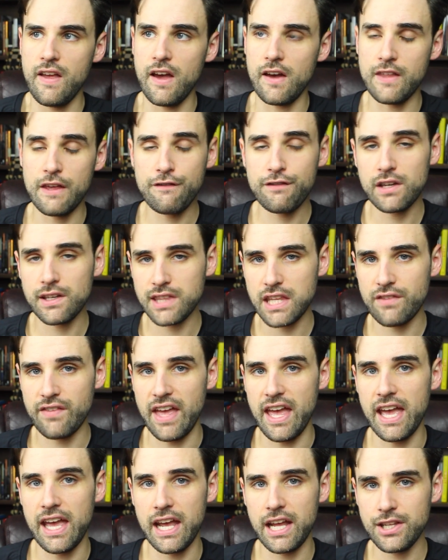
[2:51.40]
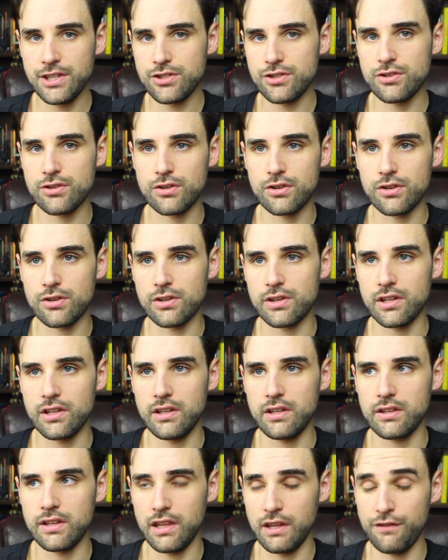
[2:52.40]
And they feel like they've answered,
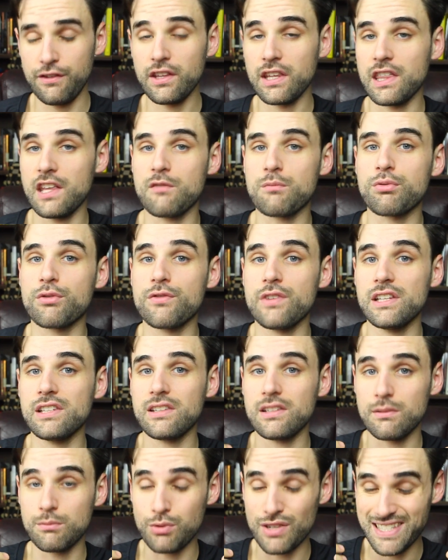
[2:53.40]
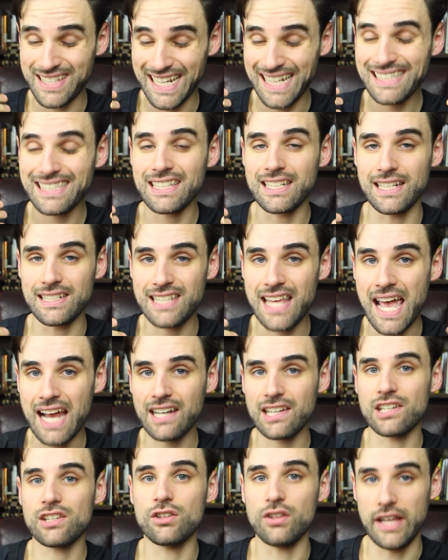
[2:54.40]
they feel like they've prevent, presented a
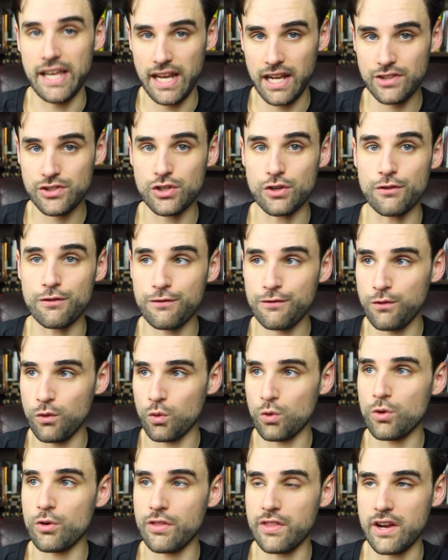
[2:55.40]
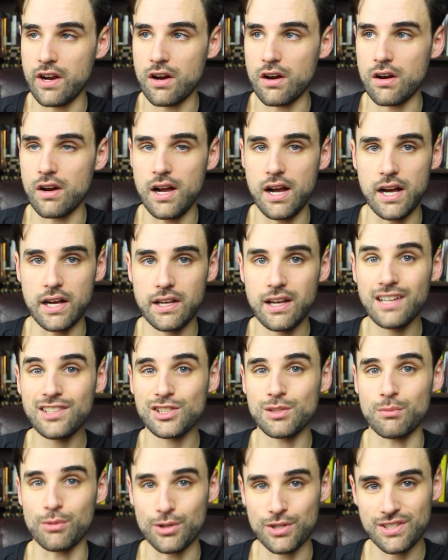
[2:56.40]
technical answer for their uh,
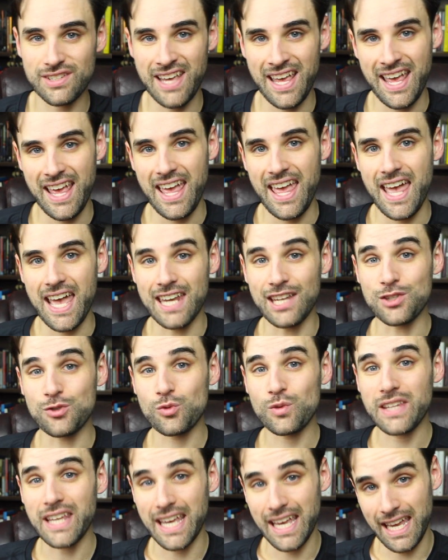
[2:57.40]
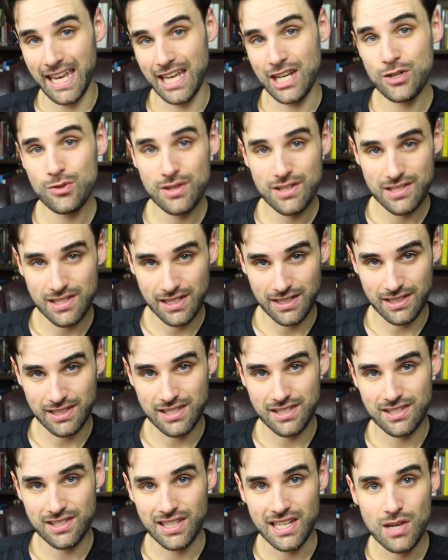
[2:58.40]
customers. And it's really interesting to
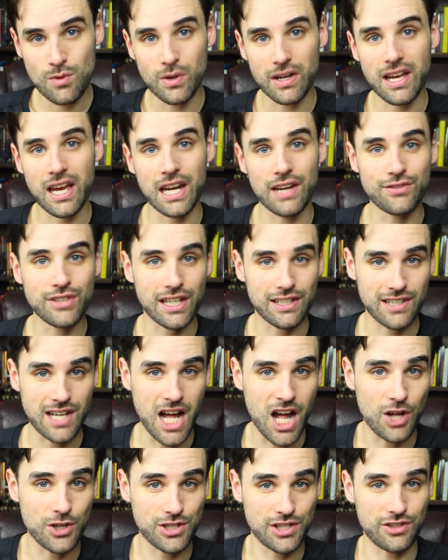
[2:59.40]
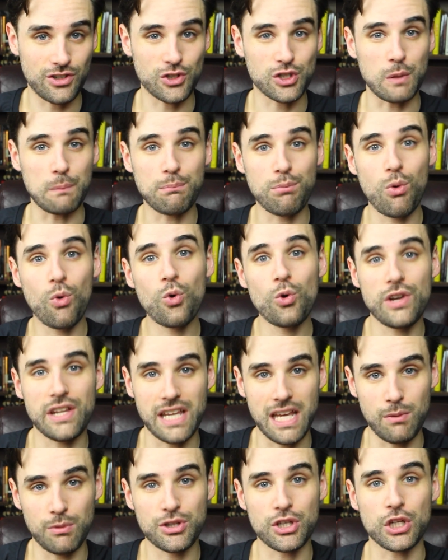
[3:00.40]
see what kind of technologies they're
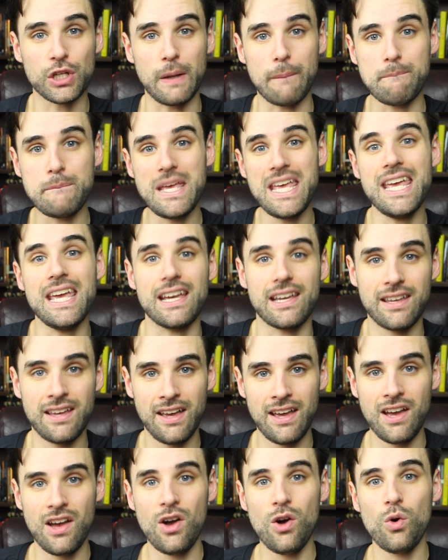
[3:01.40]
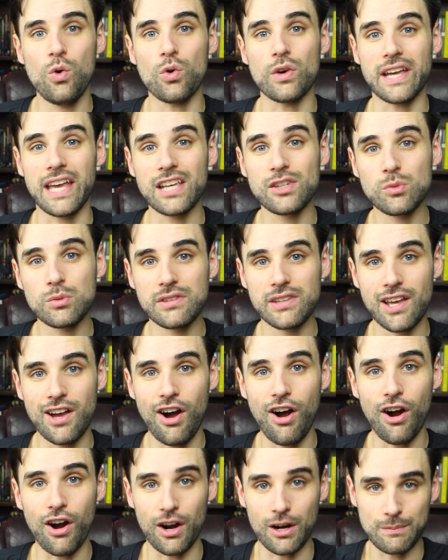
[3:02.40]
supporting and what they're going to pick. Well, guess what they
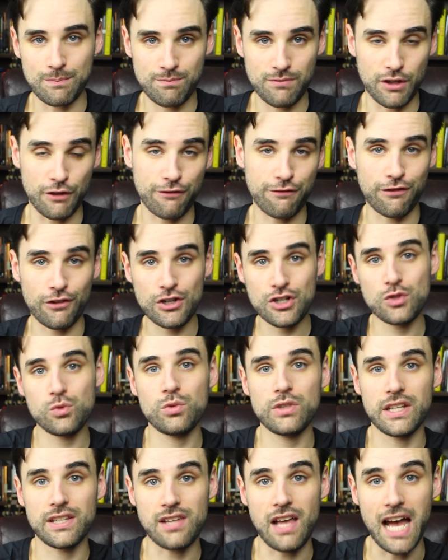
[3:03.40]
are? The first one is